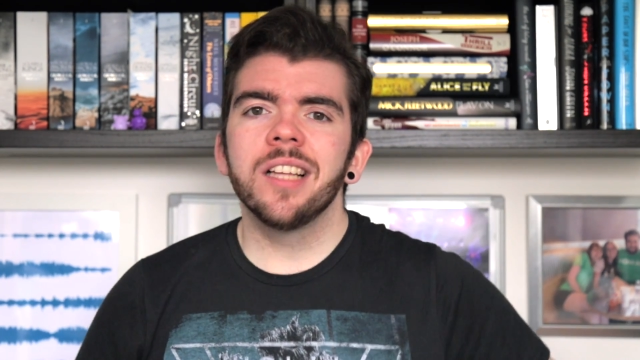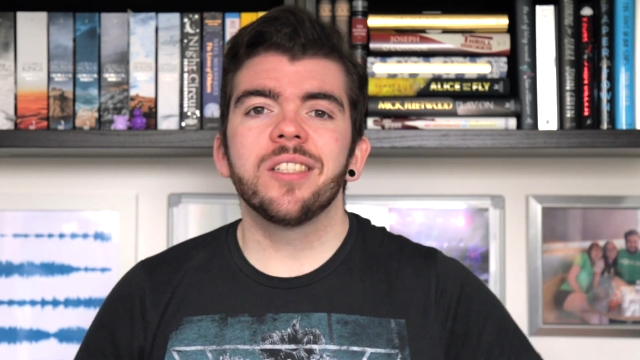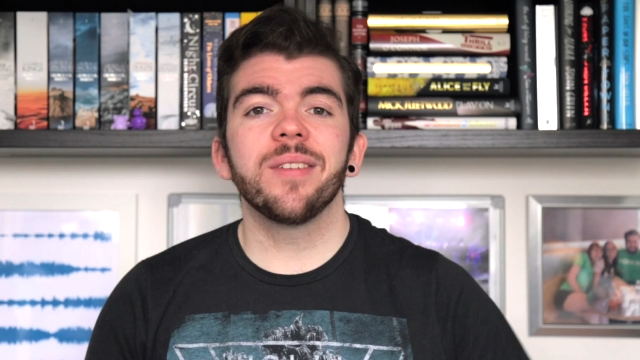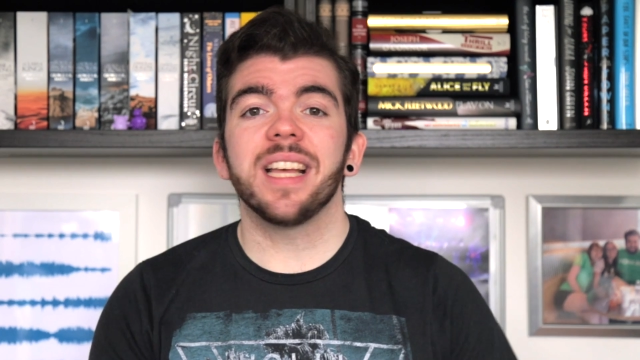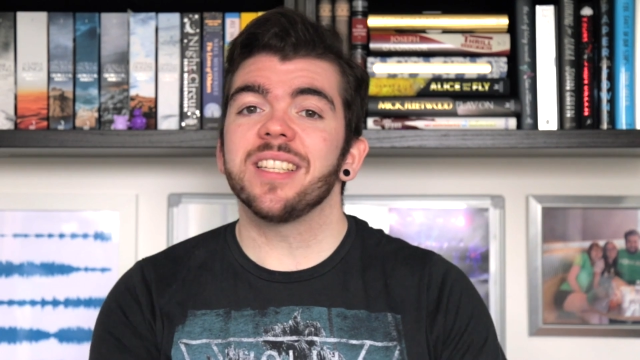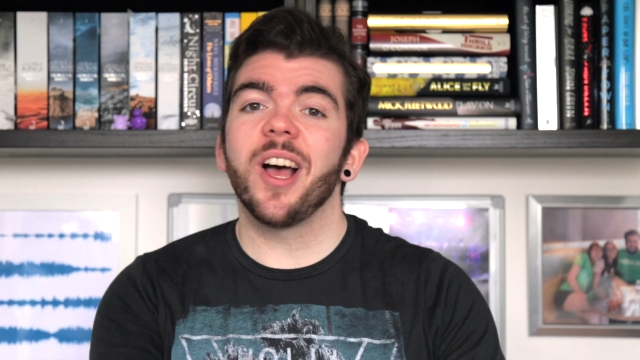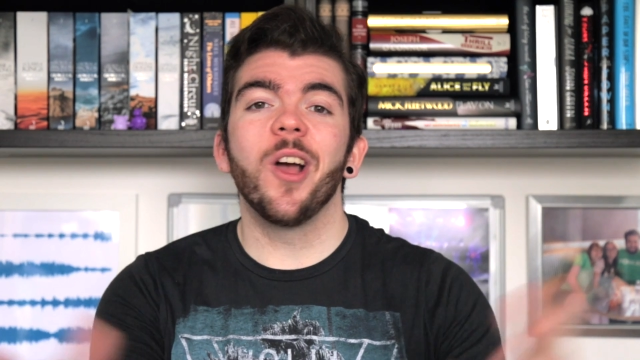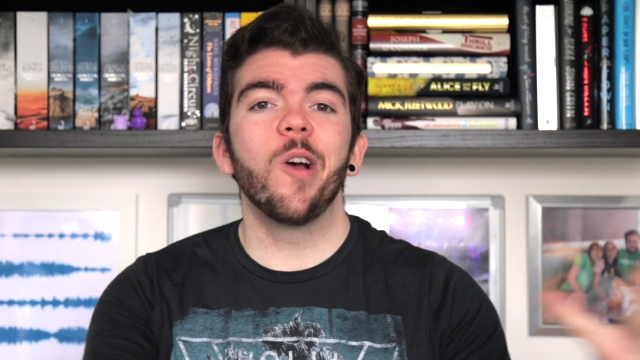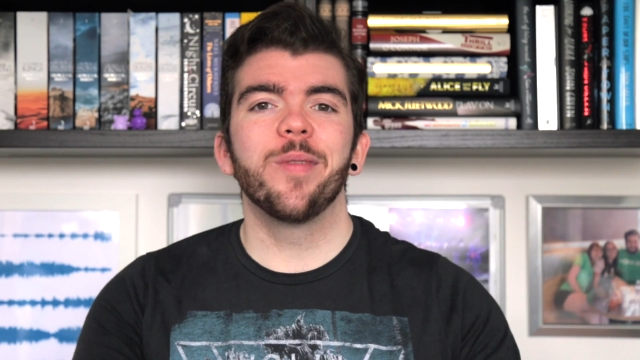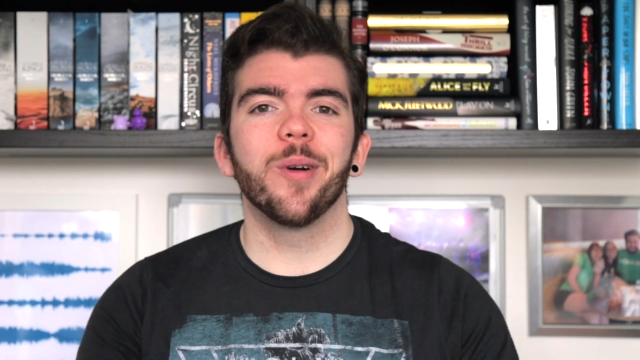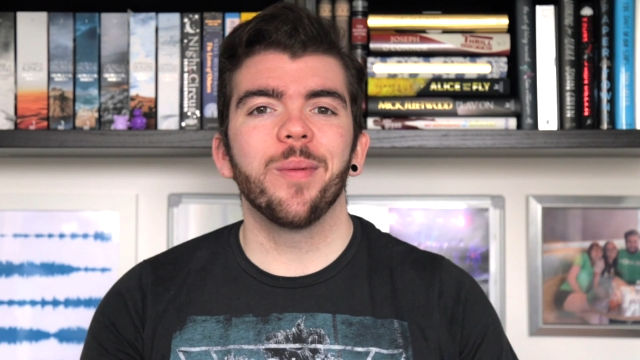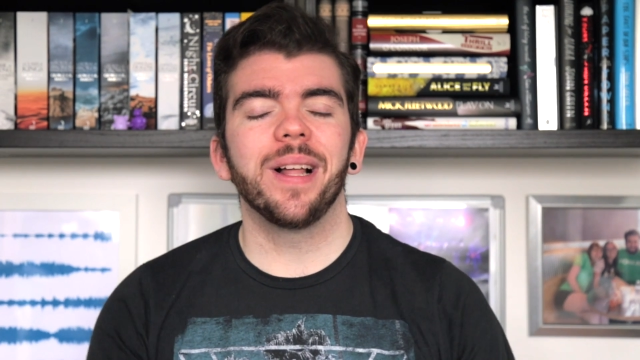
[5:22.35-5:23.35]
So yes, I
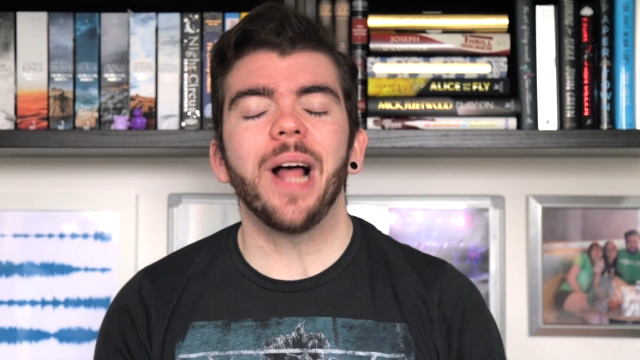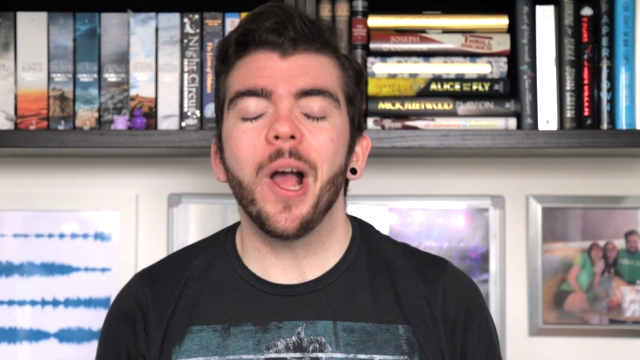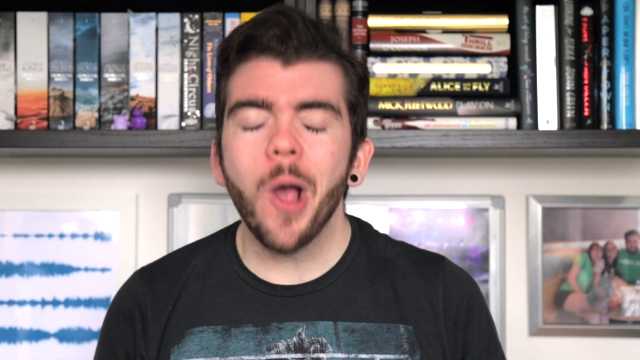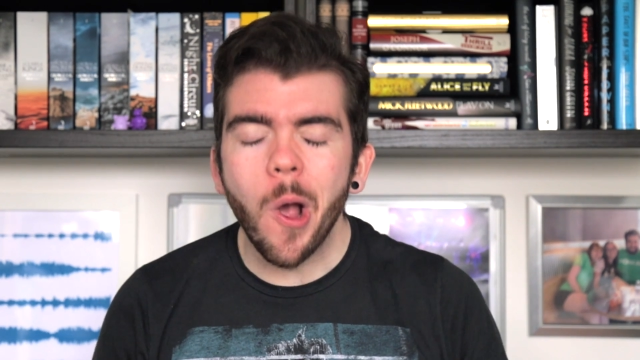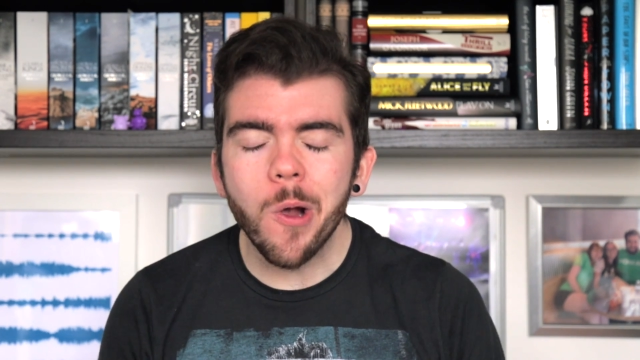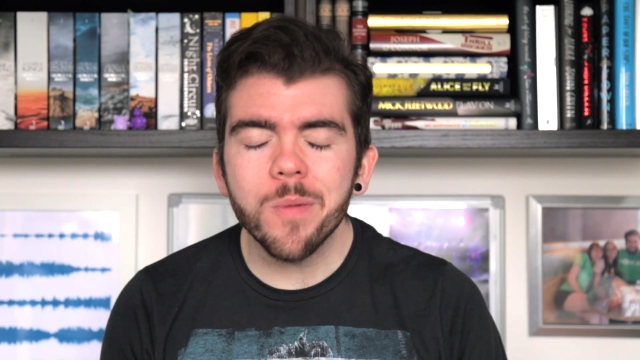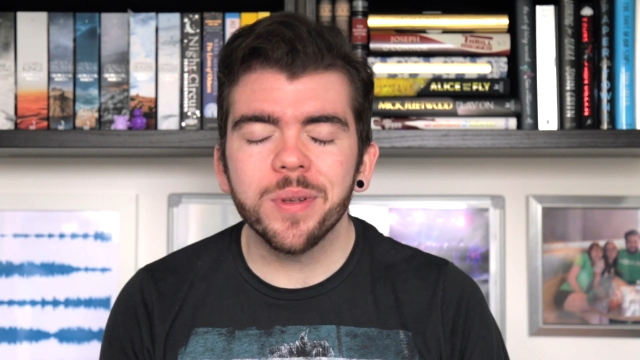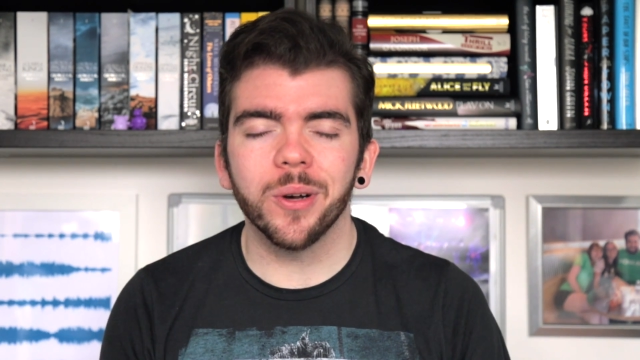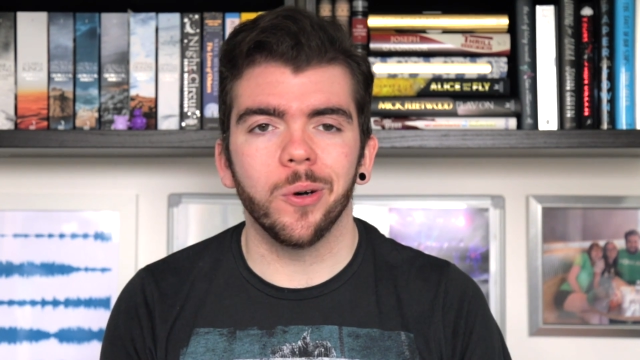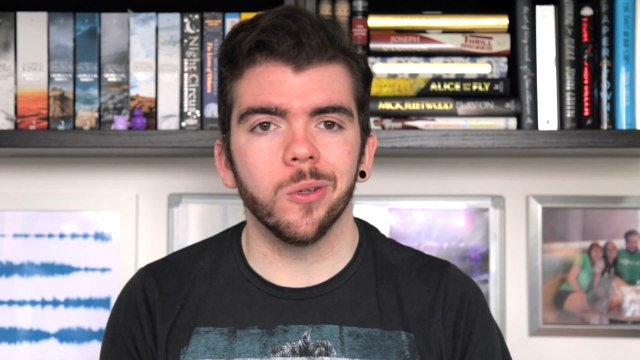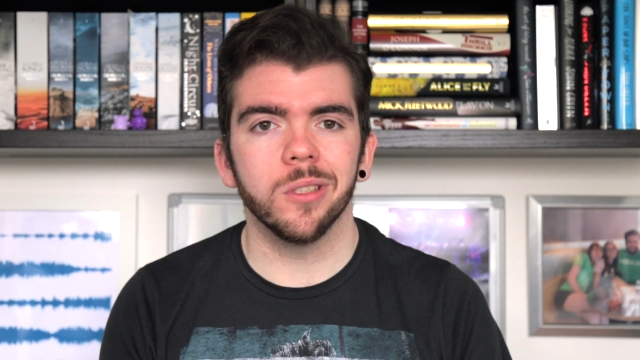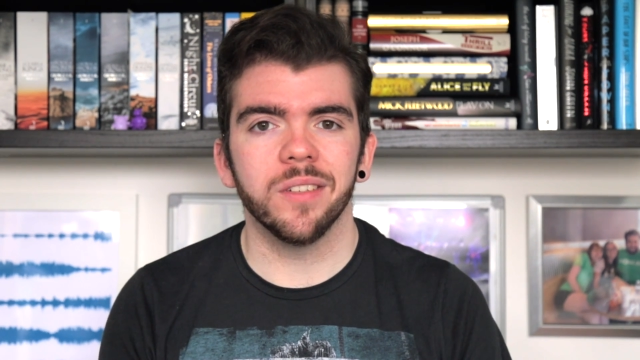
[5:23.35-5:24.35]
hope you're all well, I hope
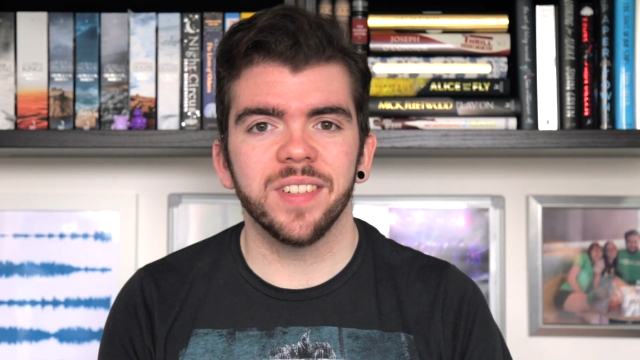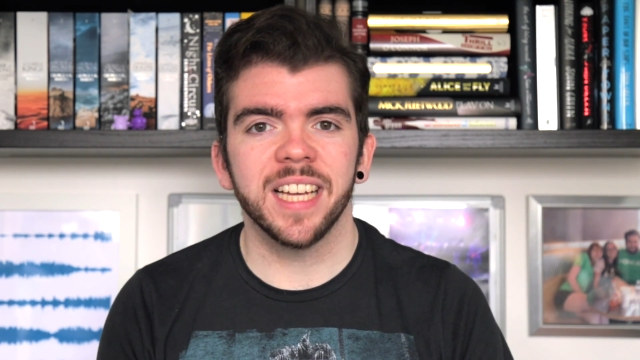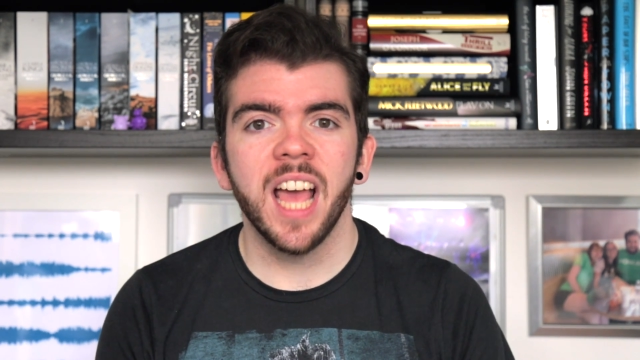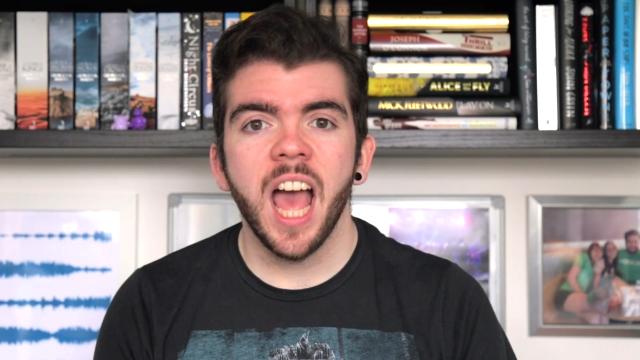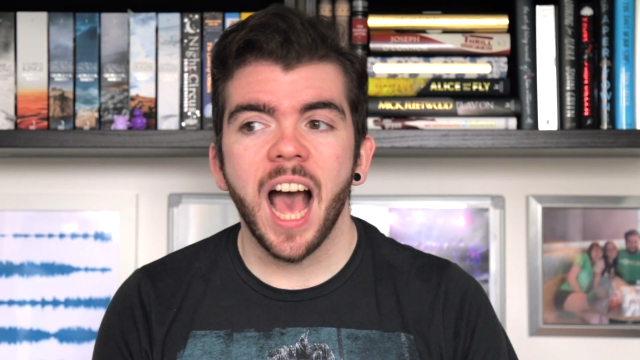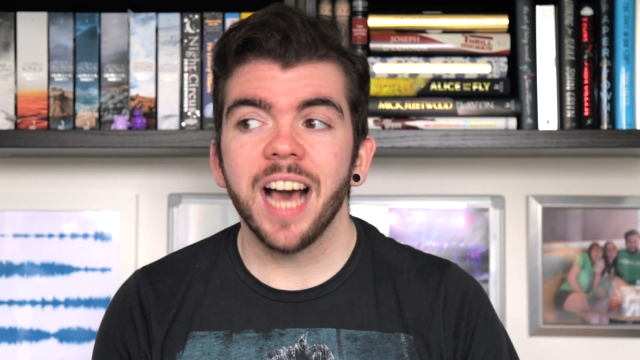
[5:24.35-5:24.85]
you're all lovely,